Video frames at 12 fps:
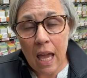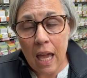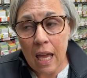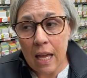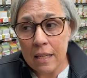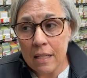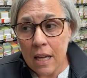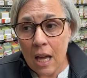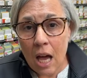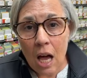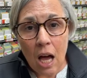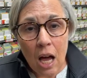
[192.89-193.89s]
And
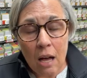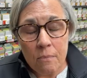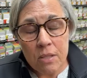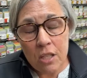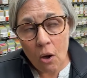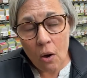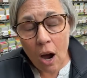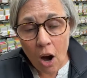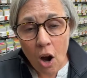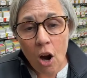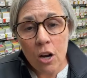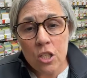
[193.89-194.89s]
um, so
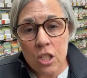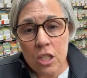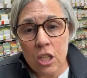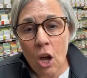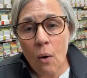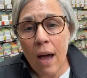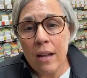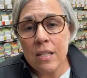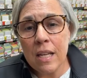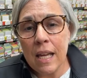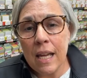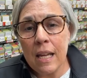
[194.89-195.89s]
our hearts just go out
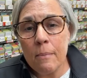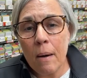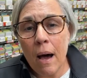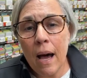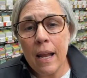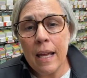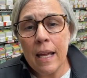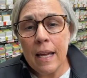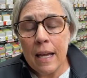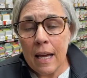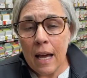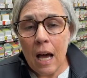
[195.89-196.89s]
to
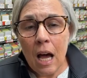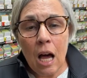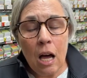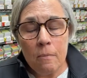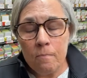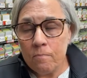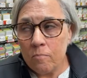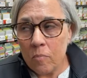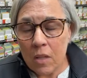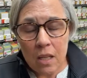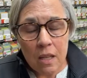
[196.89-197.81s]
anybody um,